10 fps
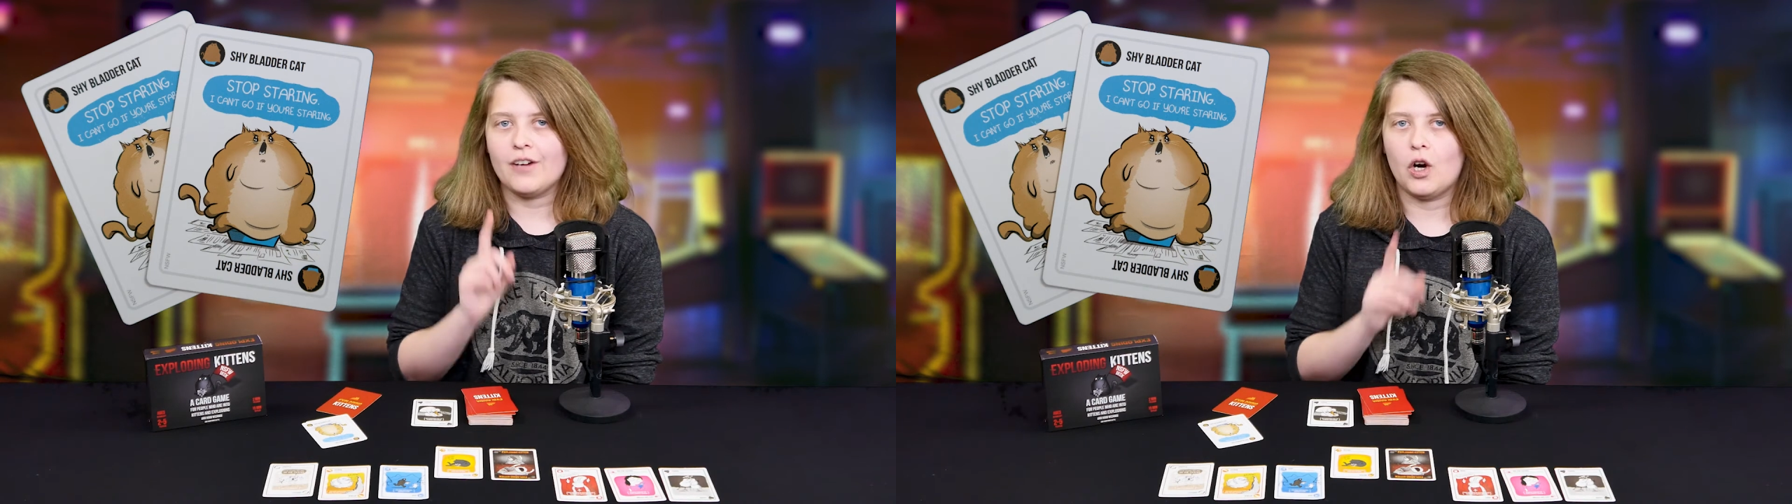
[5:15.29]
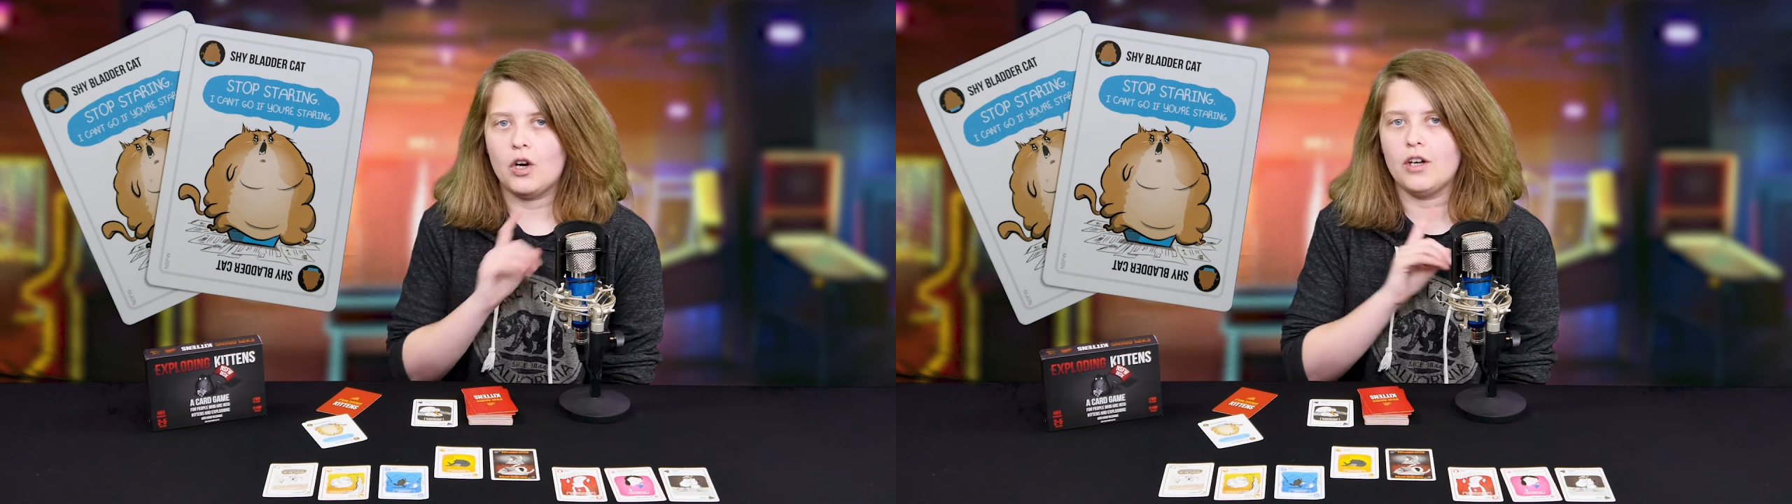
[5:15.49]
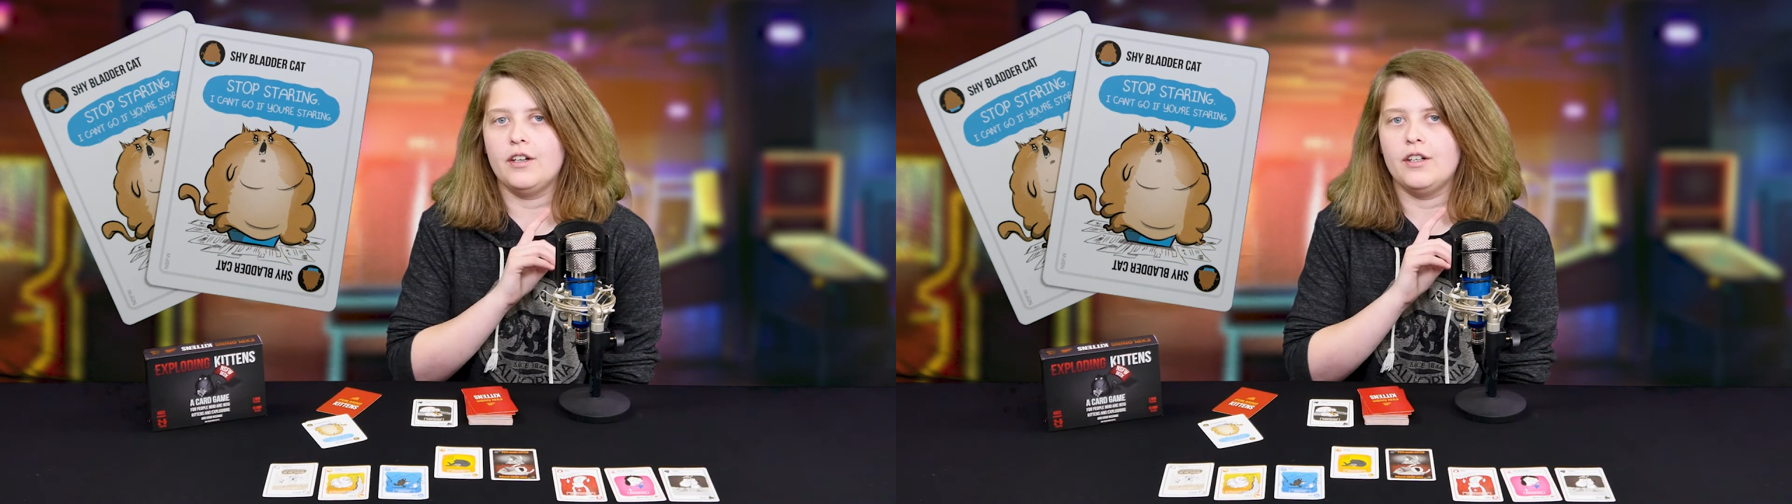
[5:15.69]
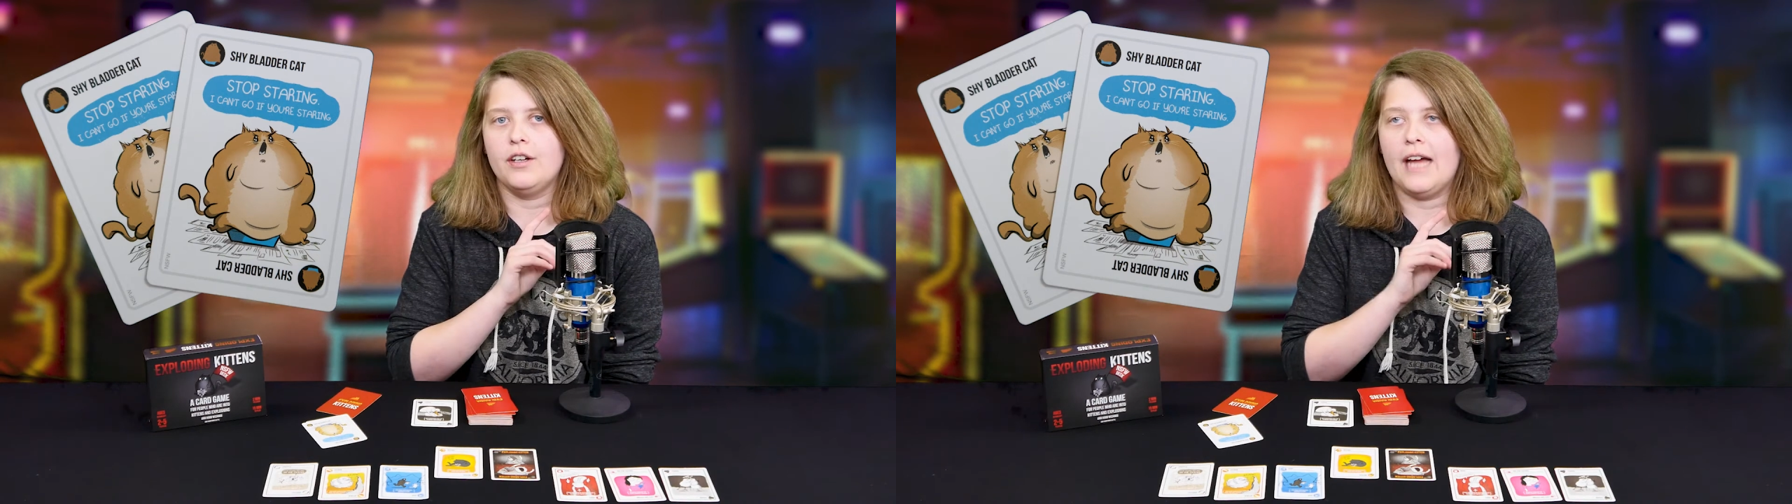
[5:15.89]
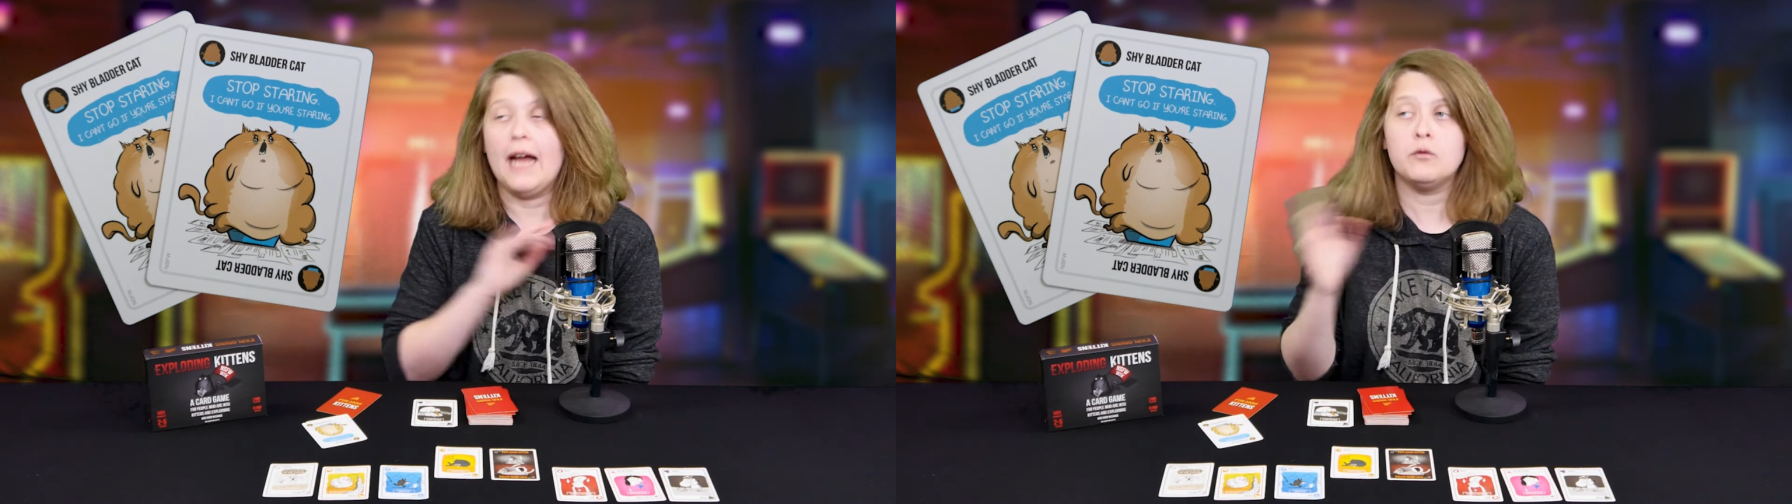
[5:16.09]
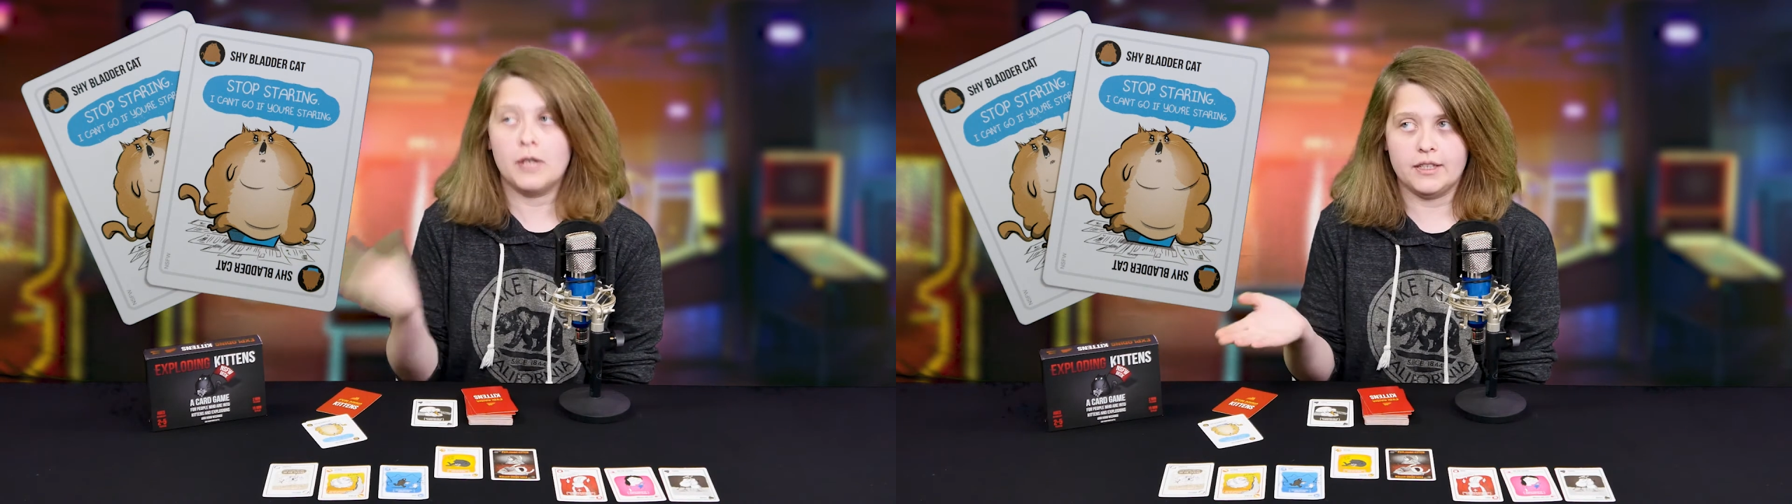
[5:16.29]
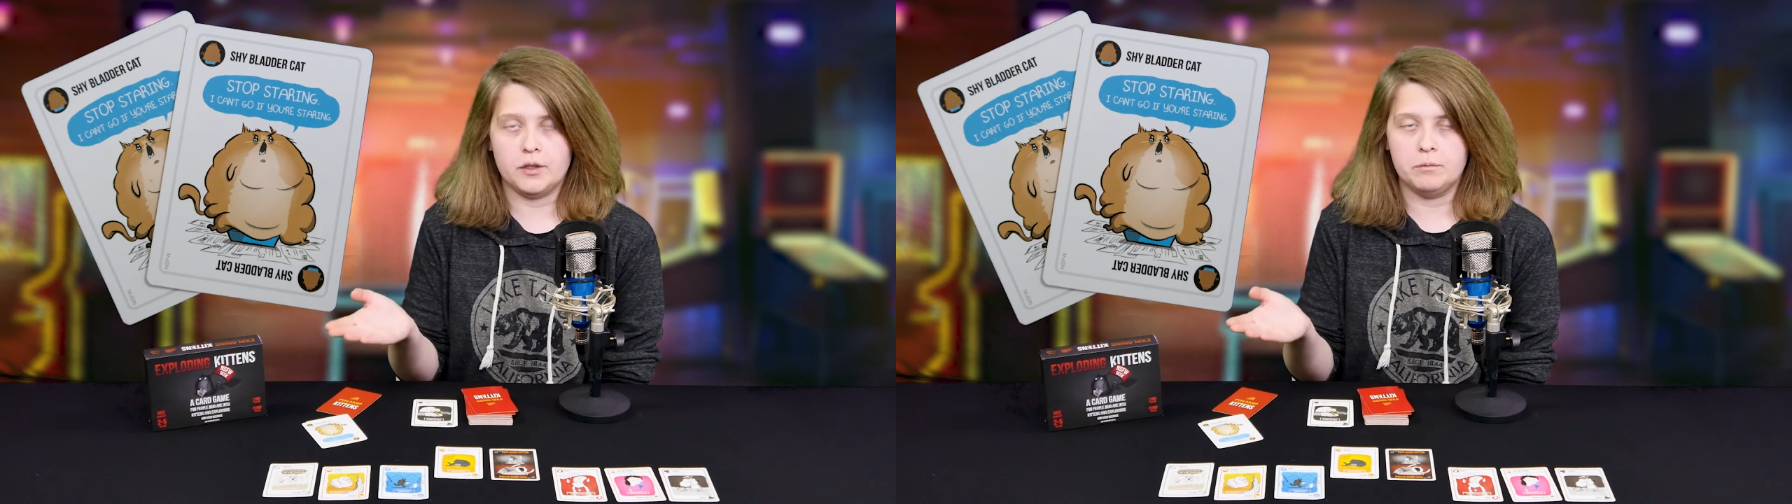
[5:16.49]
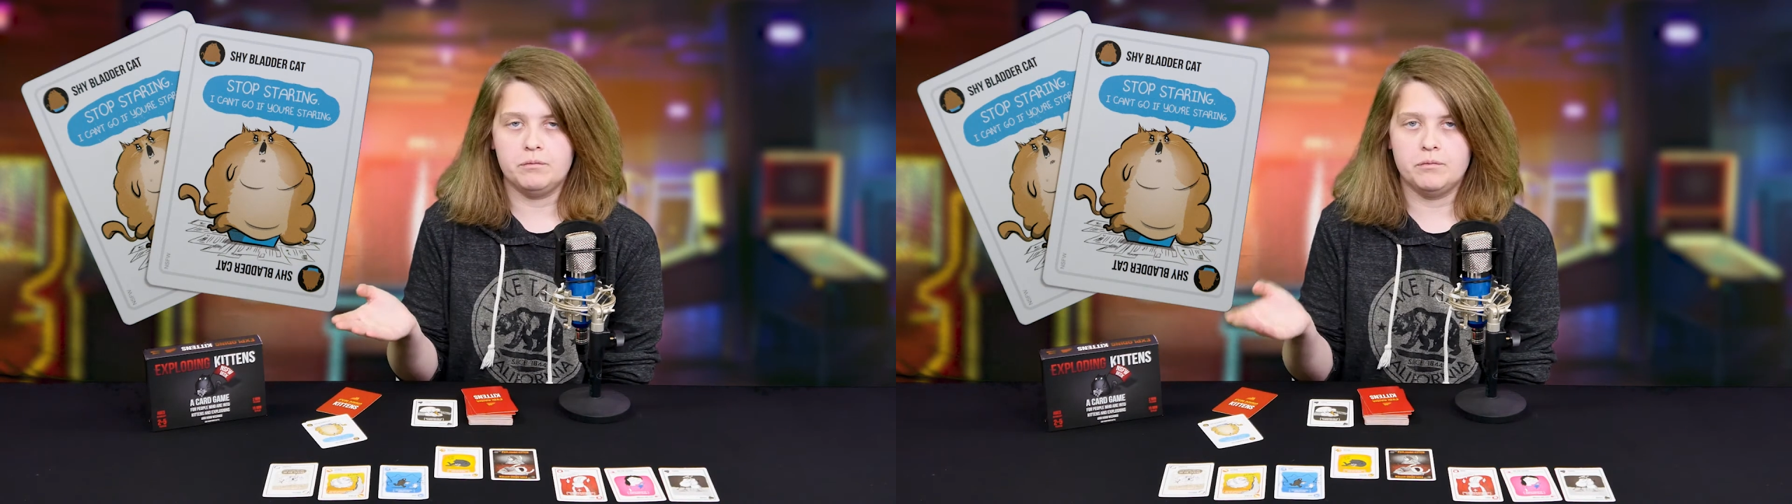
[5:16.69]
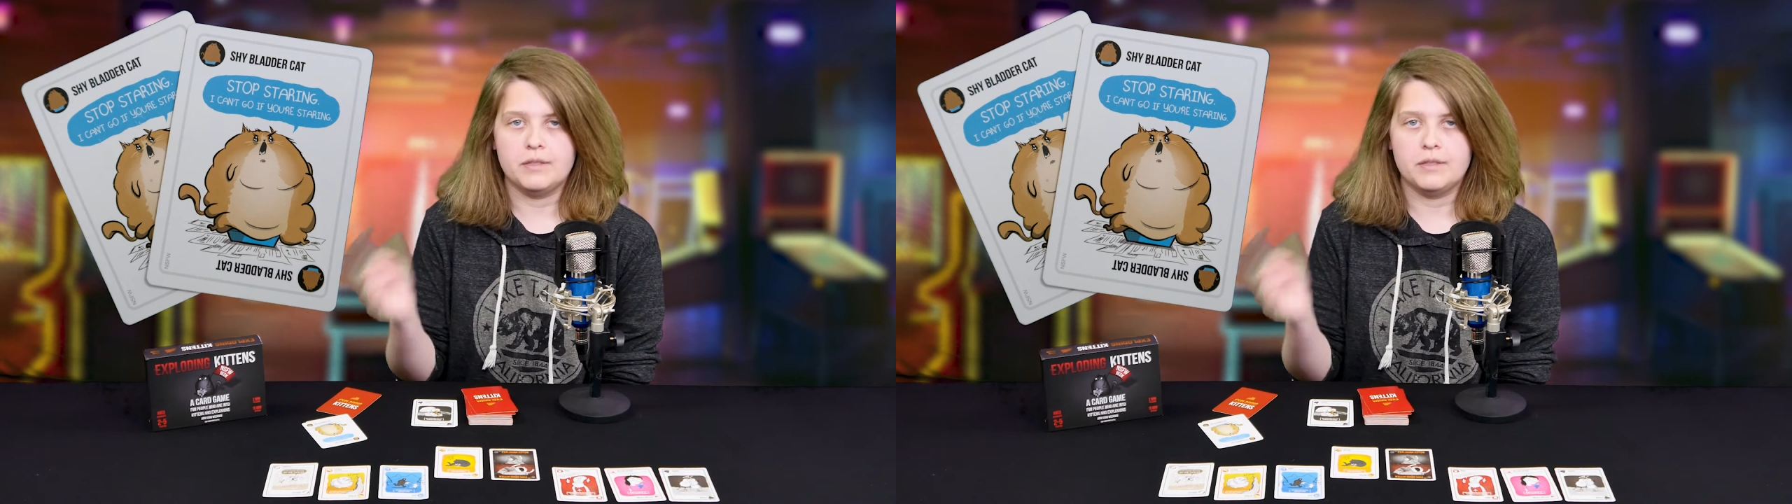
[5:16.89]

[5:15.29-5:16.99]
card at random